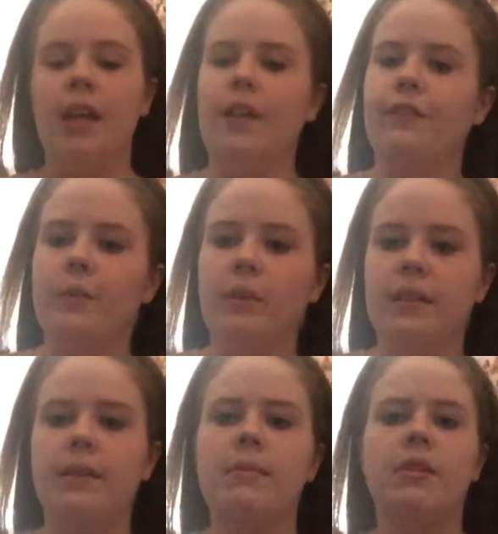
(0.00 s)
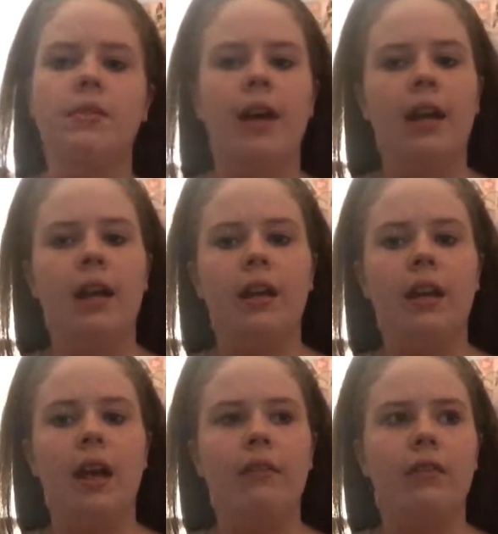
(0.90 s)
If you want to see me do a
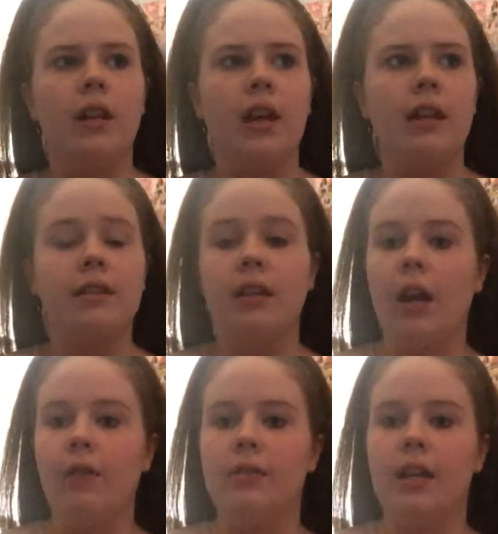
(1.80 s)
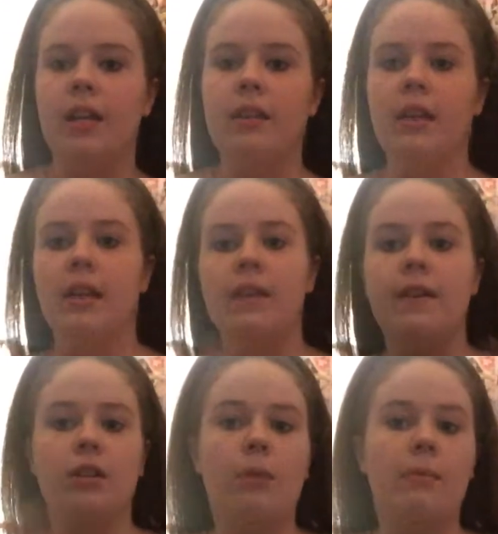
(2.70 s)
everyday skincare routine, then leave
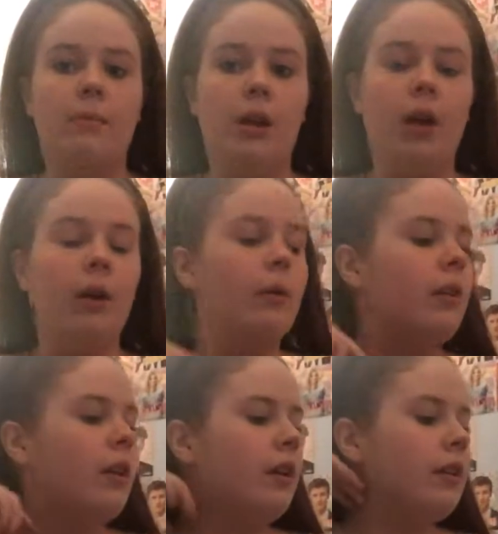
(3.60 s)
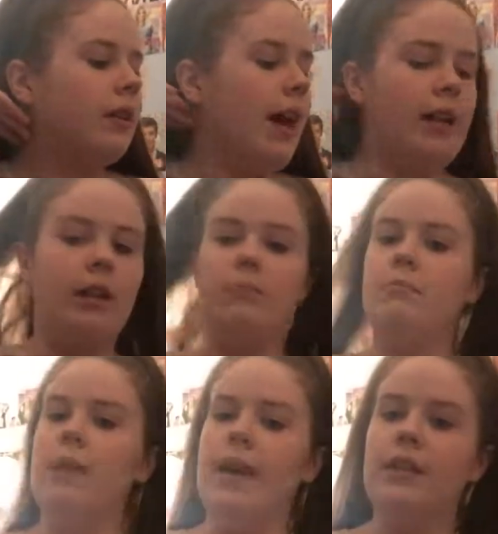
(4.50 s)
it as a comment below, and I
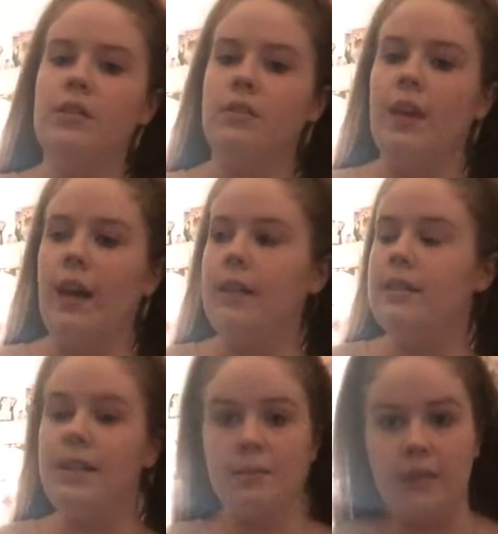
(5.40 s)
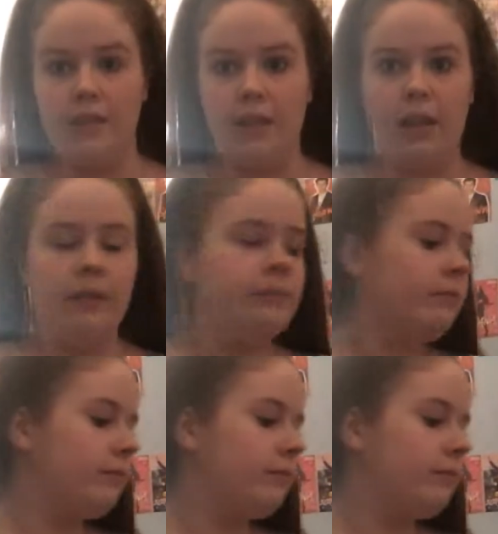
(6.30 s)
may do that next Wednesday.